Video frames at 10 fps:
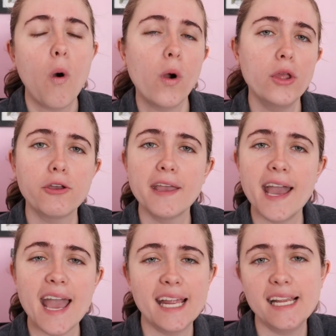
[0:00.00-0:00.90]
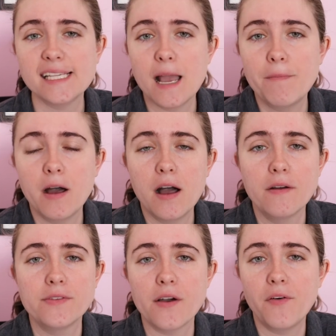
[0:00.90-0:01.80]
or you can get any type
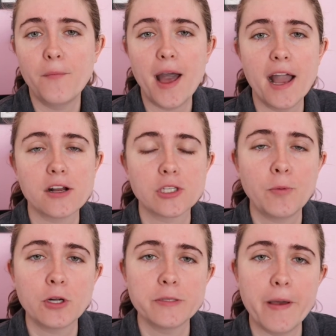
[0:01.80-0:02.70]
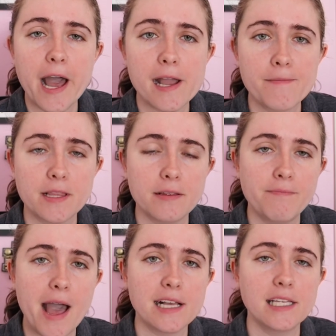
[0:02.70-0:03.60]
of duffel bag or sports bag, but the
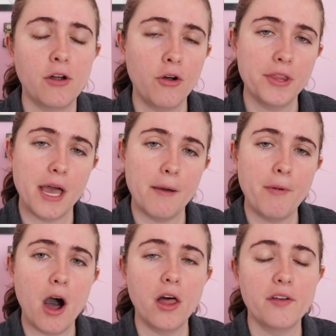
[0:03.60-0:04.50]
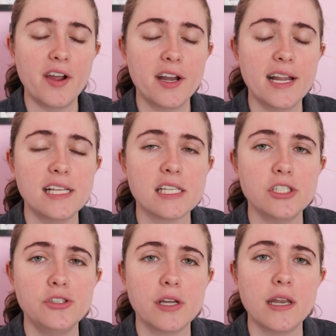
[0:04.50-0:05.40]
bags that hold a ball are very nice
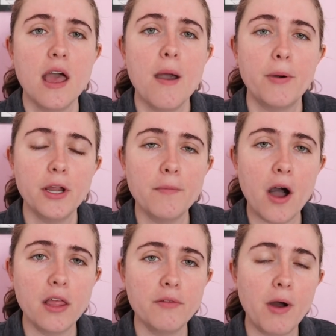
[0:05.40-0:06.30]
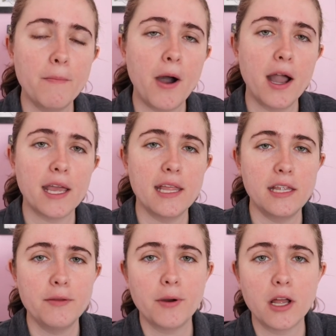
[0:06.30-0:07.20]
because you can put your ball in one pocket and
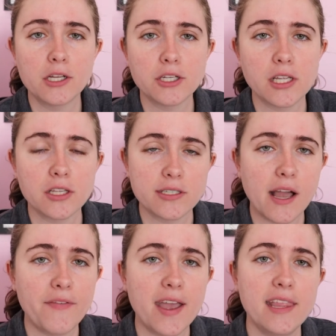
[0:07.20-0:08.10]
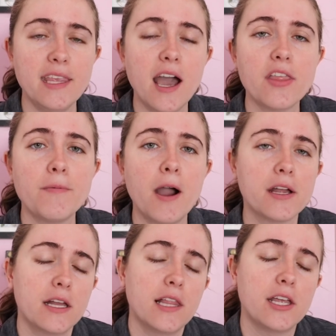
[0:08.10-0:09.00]
then you put all your other stuff in the other
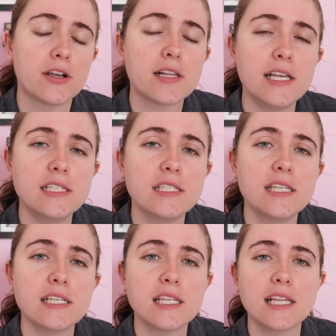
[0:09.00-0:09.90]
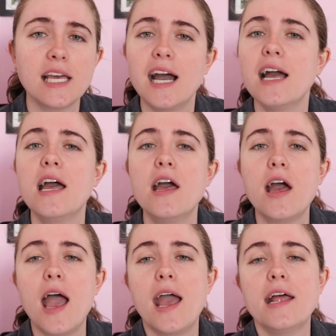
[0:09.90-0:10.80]
pocket, like your cleats and things like that.
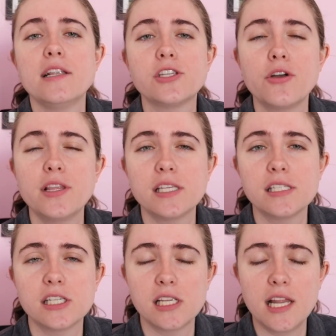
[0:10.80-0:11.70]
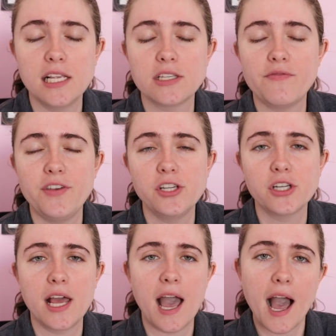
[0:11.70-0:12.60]
And so this is just a nice
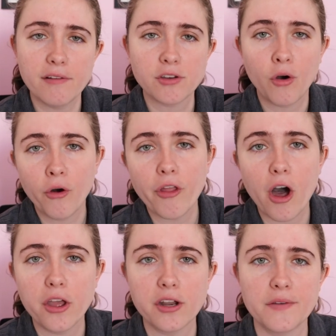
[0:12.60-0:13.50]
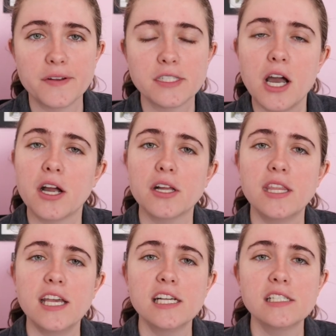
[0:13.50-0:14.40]
feature to have to hold all your different soccer
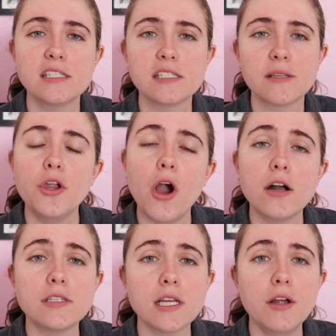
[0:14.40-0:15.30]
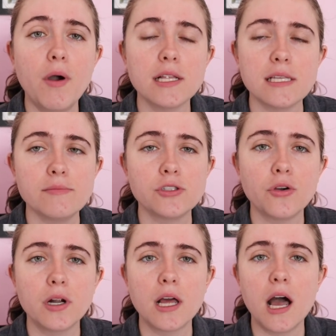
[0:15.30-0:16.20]
things. You're also going to want some
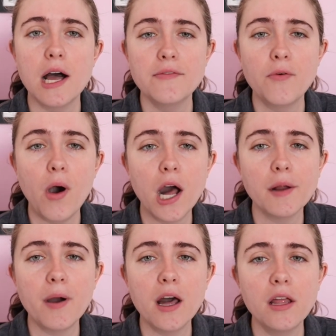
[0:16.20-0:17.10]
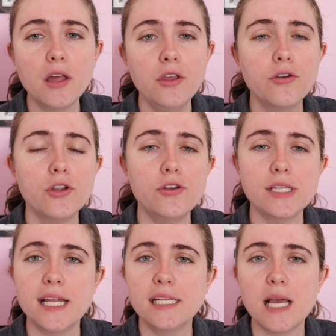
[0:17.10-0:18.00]
sort of water bottle. You can
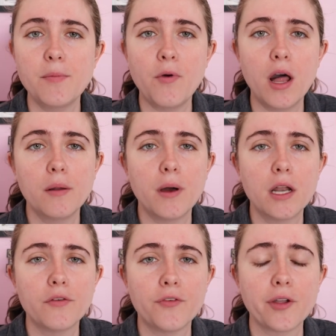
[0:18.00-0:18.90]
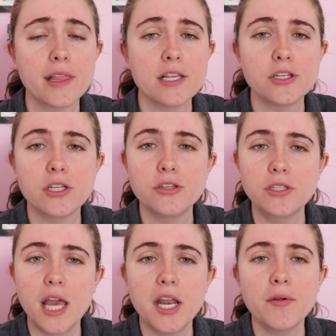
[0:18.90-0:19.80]
use any type of water bottle for this. You can
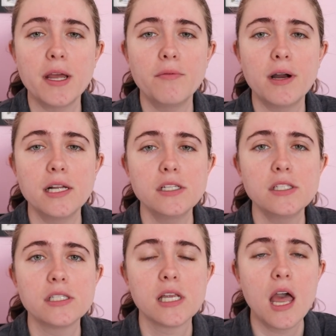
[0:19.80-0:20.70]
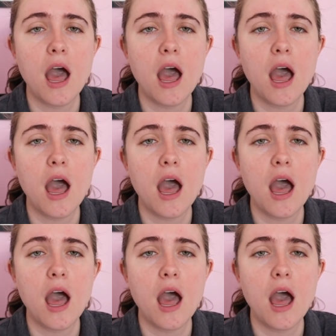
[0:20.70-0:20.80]
use Gatorade ones,